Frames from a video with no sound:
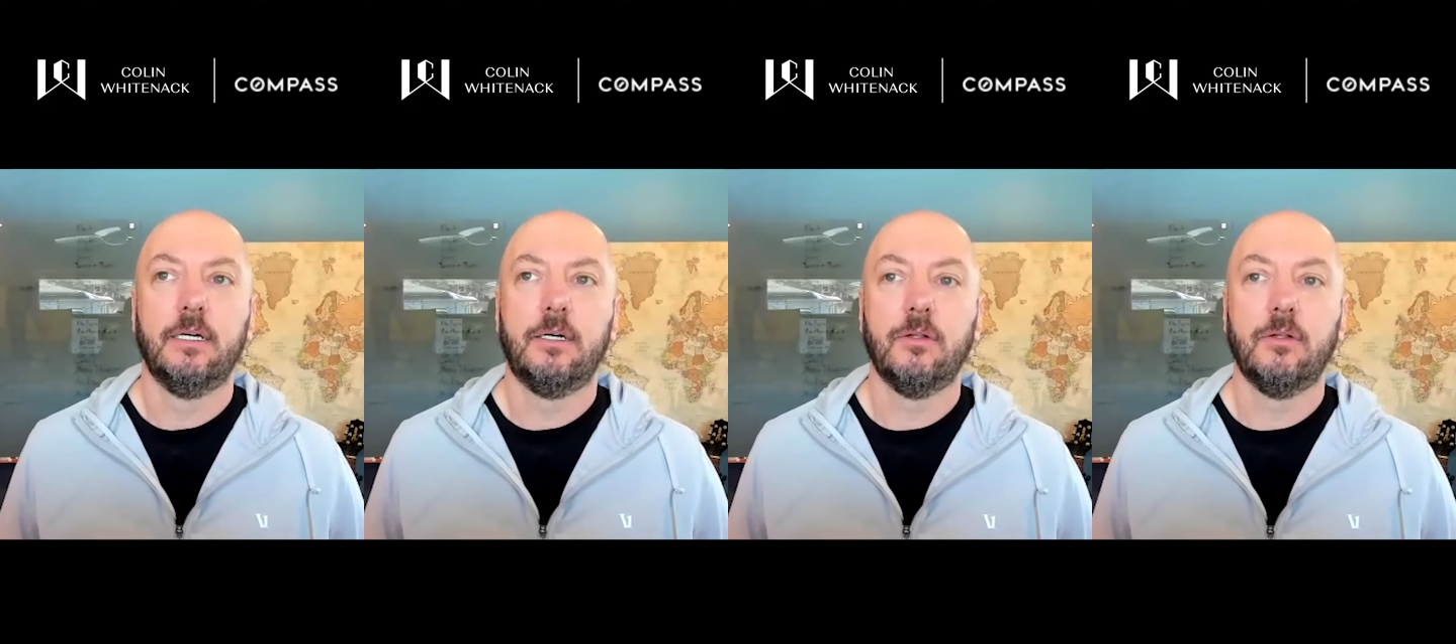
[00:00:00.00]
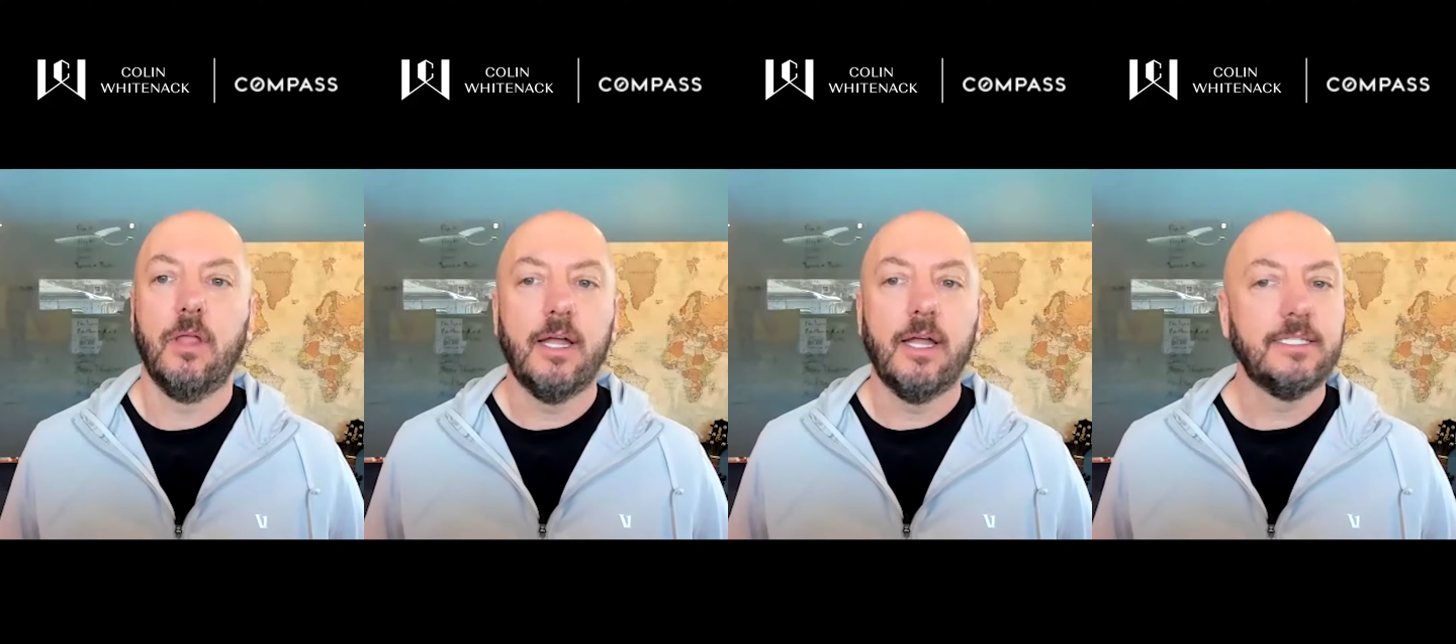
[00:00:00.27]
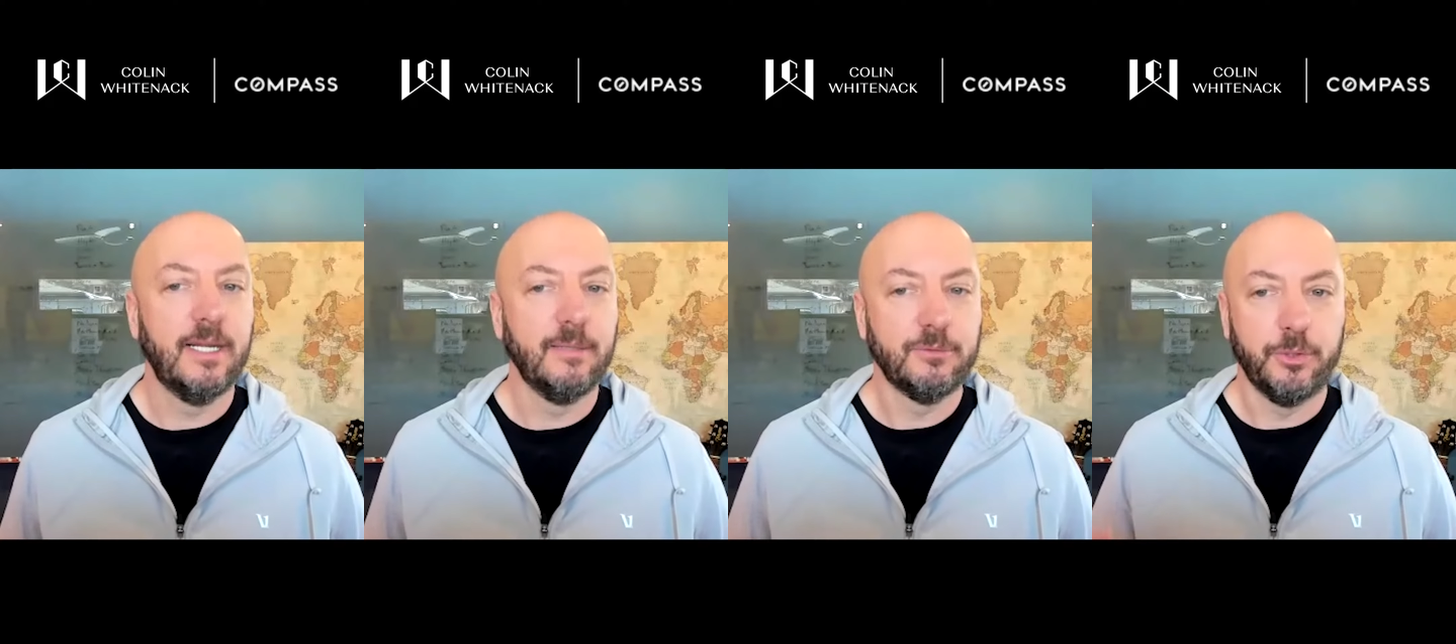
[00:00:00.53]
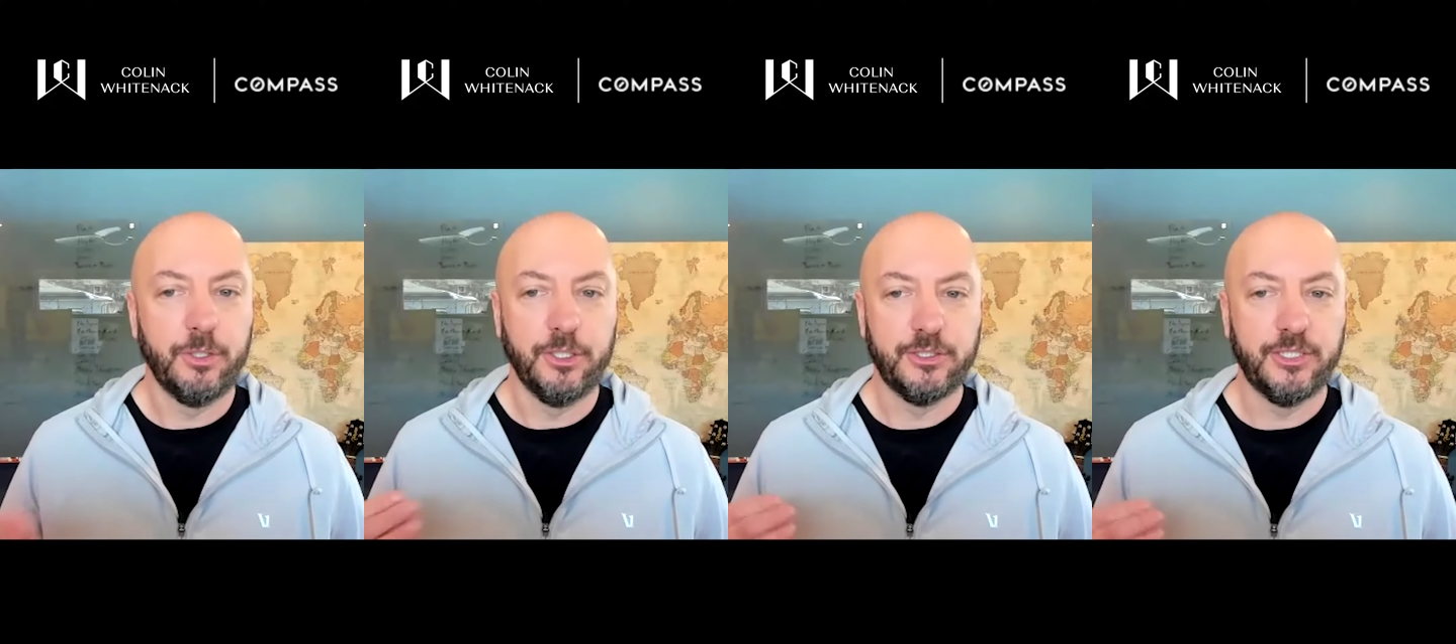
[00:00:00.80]
a lot of
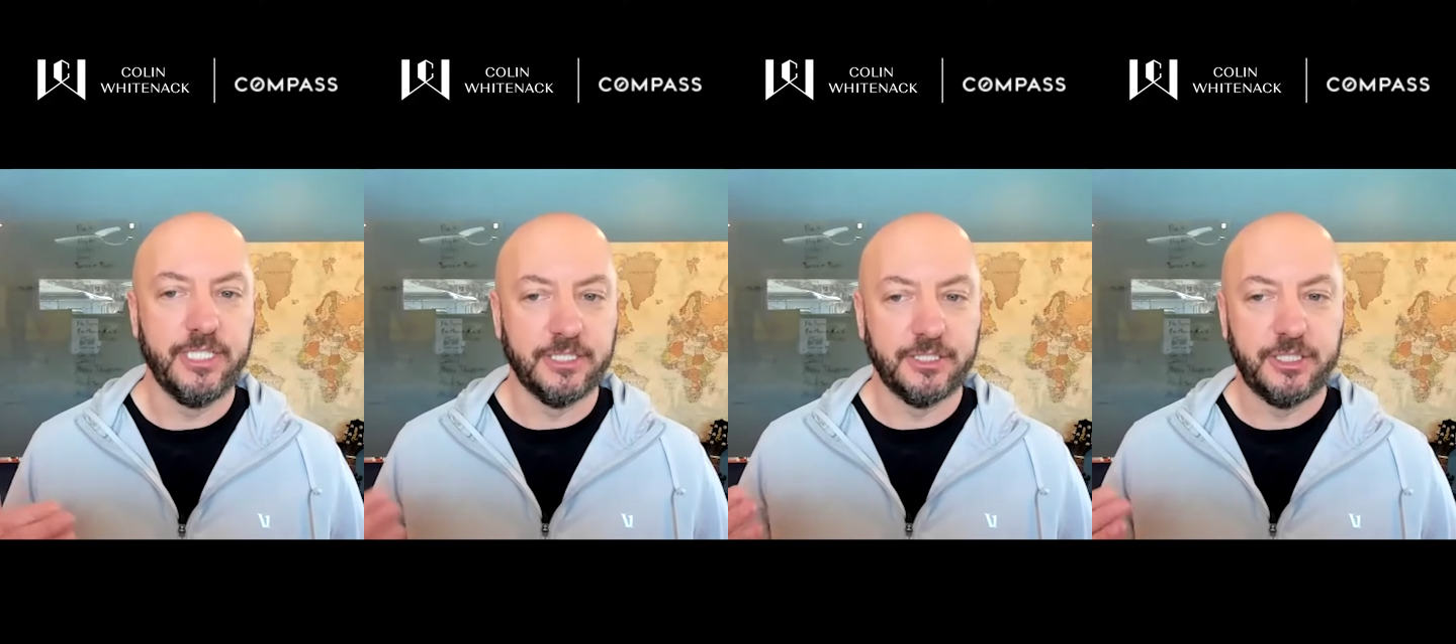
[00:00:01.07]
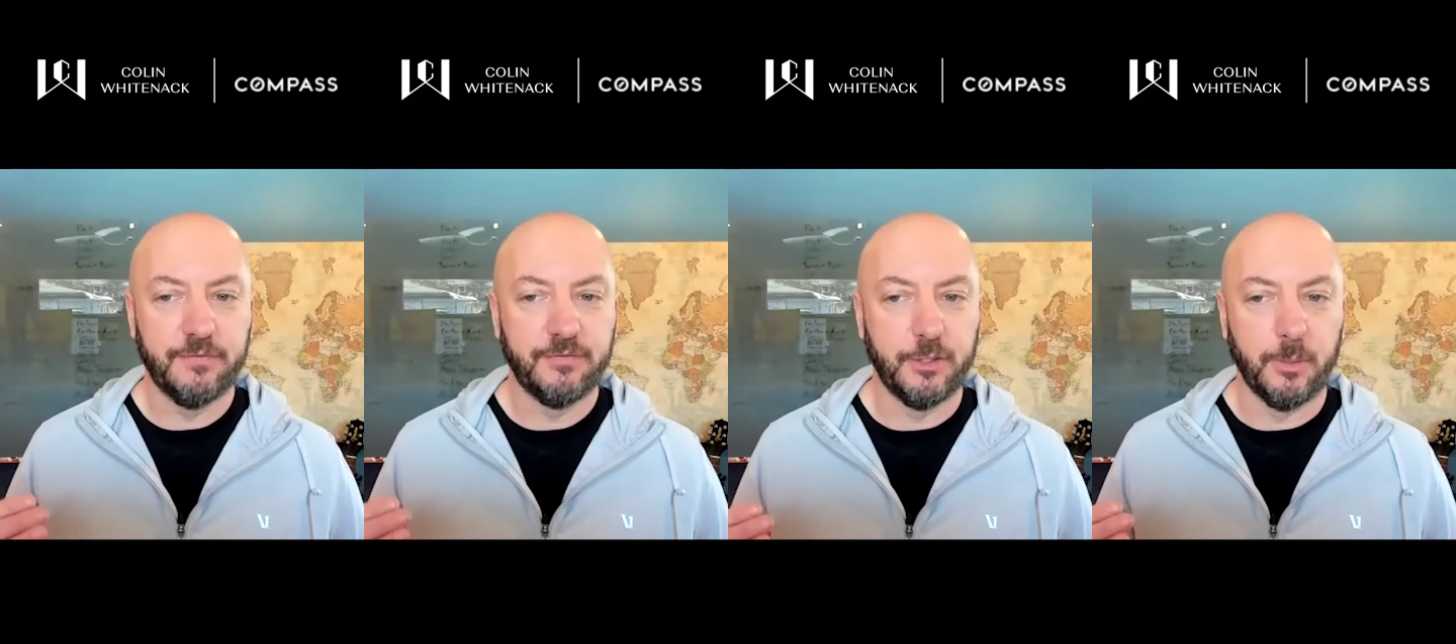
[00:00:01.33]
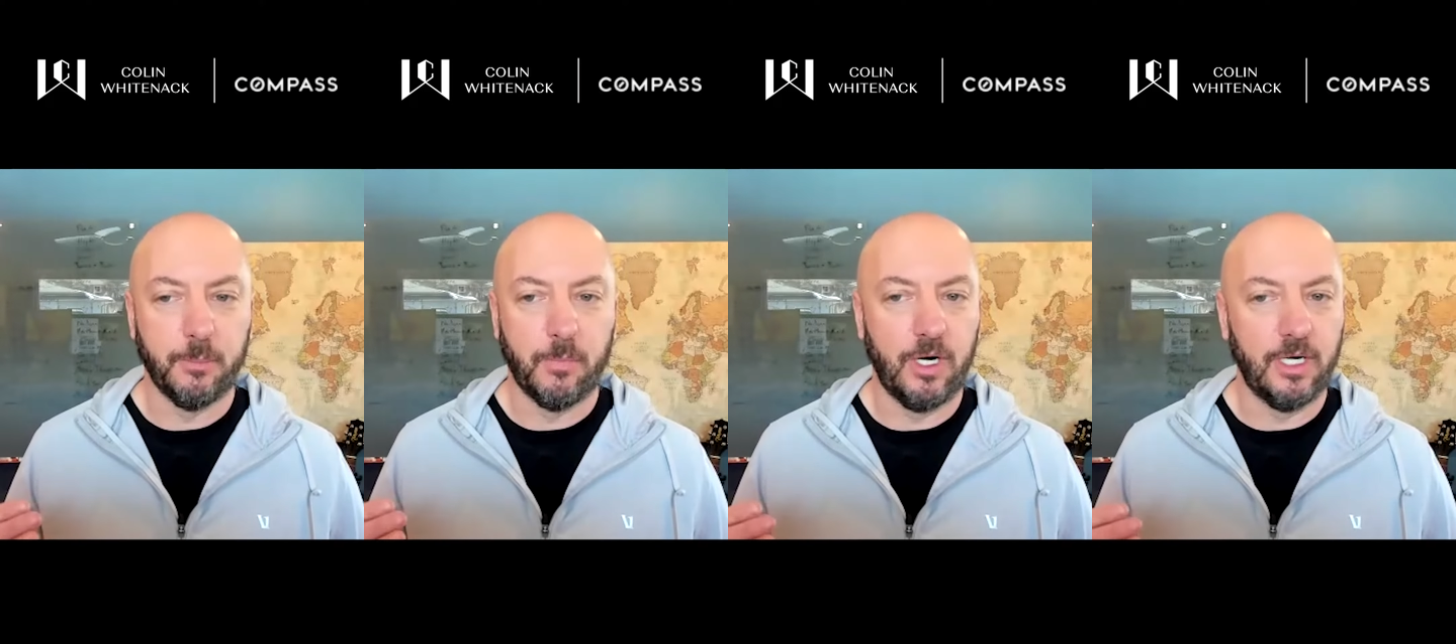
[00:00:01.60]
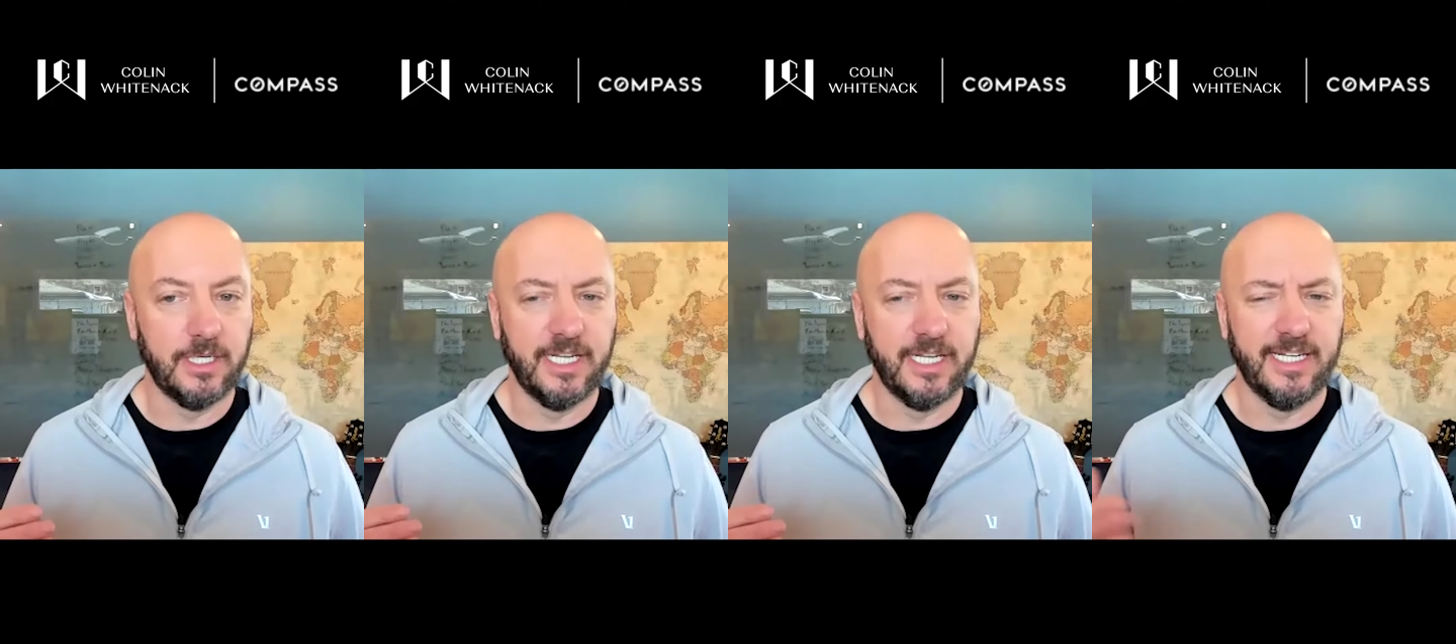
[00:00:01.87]
times when you see a shift in the
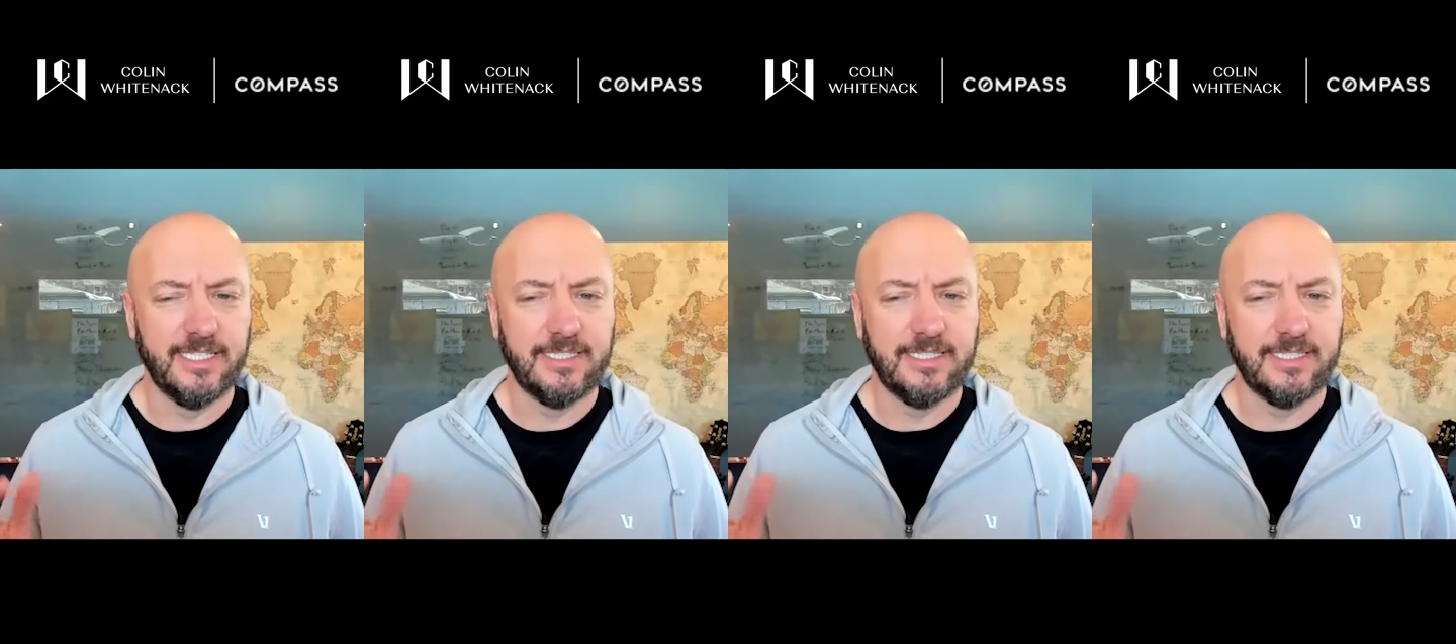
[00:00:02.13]
market,